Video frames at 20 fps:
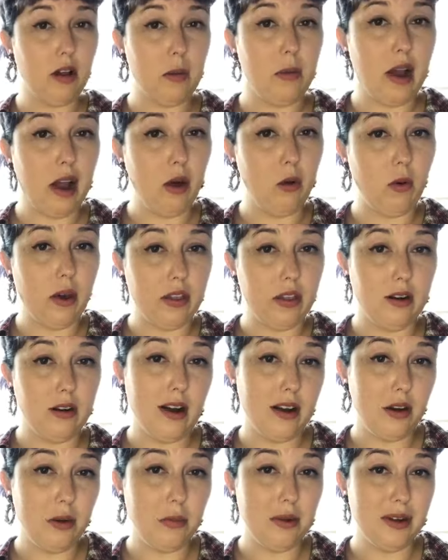about whether or
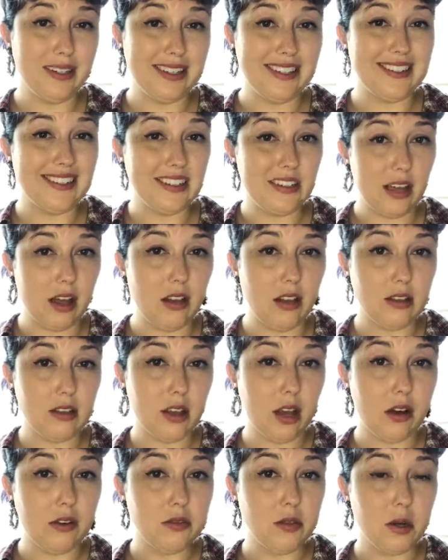not you're building to sell the
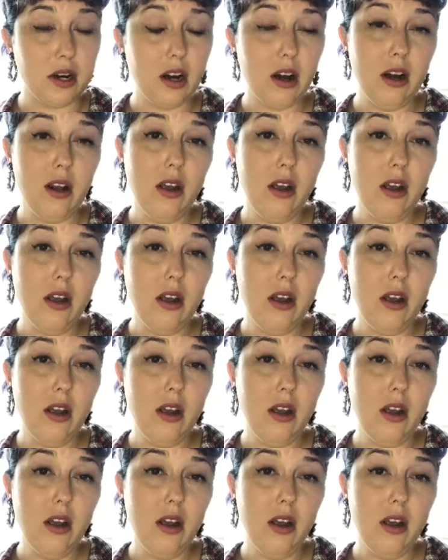software